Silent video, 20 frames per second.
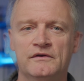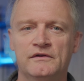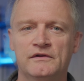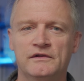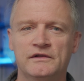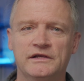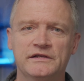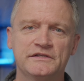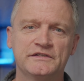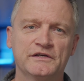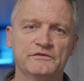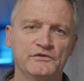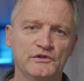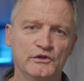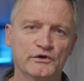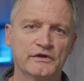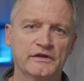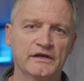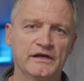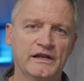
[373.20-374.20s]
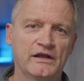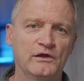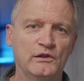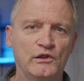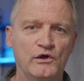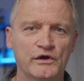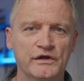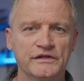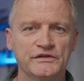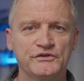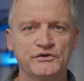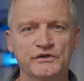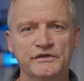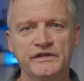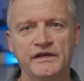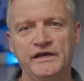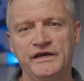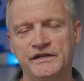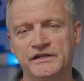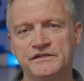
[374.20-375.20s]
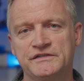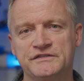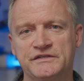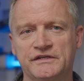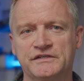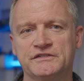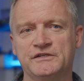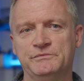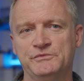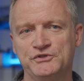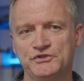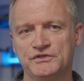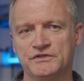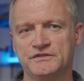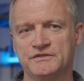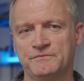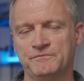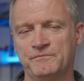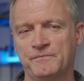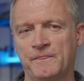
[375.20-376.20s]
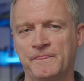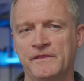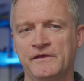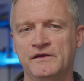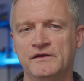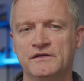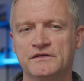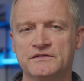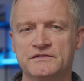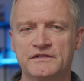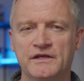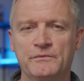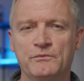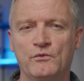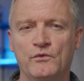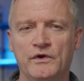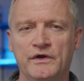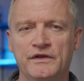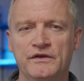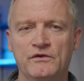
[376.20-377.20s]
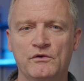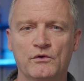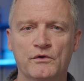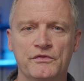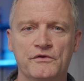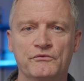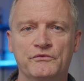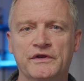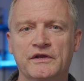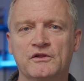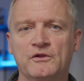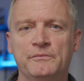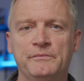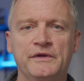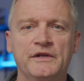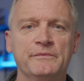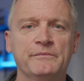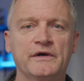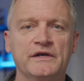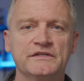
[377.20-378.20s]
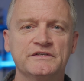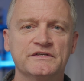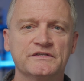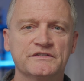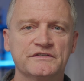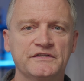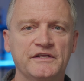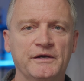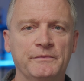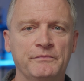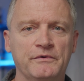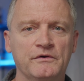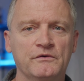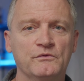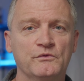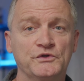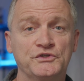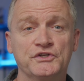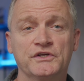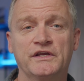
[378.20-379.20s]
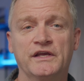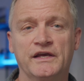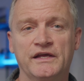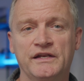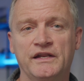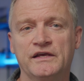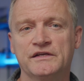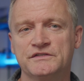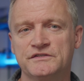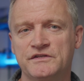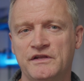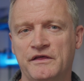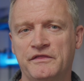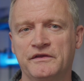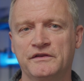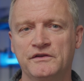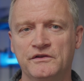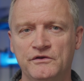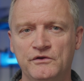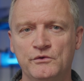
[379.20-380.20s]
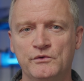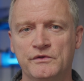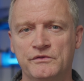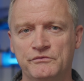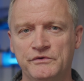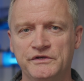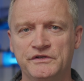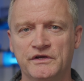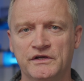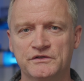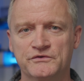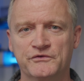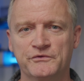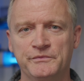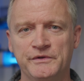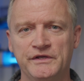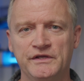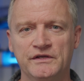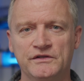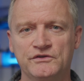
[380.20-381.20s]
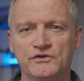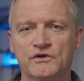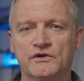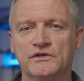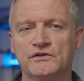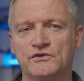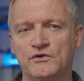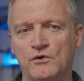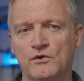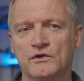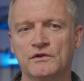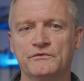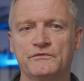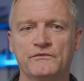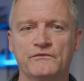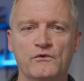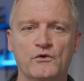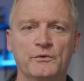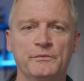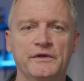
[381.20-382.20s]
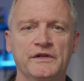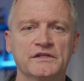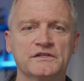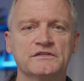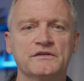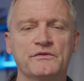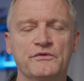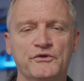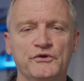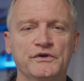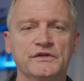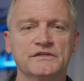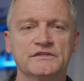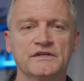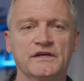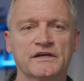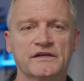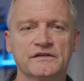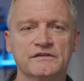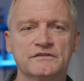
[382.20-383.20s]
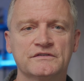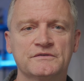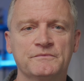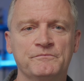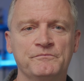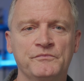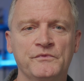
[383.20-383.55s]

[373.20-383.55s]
Let's have a look at how long it took to edit 6 images. Step 1, or the wrinkle minimizing step, which again has nothing to do with Retouch for Me, took a total of 4 minutes and 30 seconds.